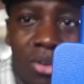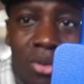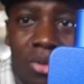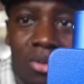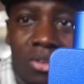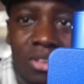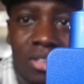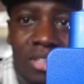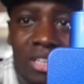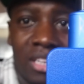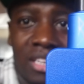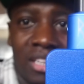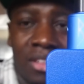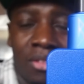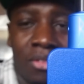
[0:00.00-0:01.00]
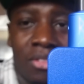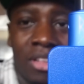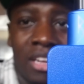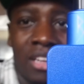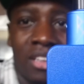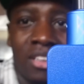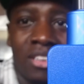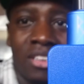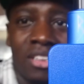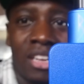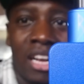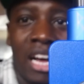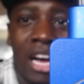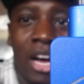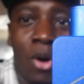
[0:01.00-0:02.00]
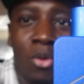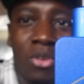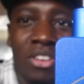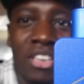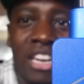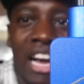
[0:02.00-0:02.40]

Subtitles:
Look at that. How